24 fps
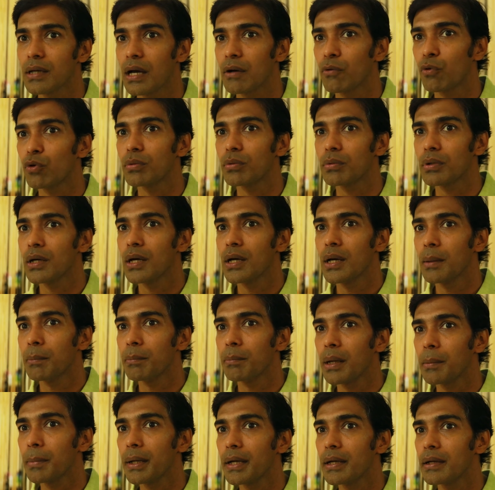I won't
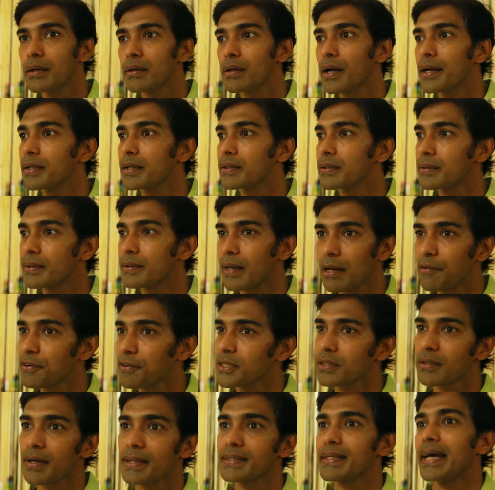maybe get a
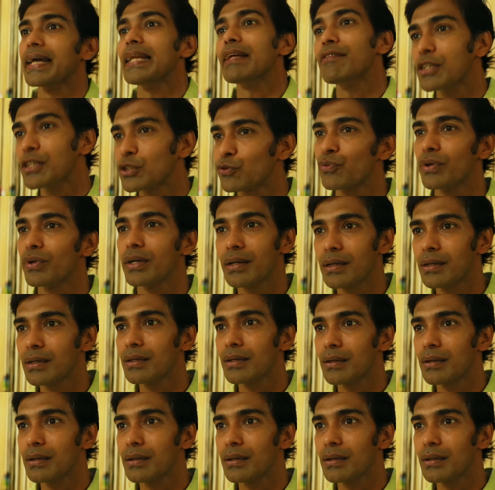television right any which way.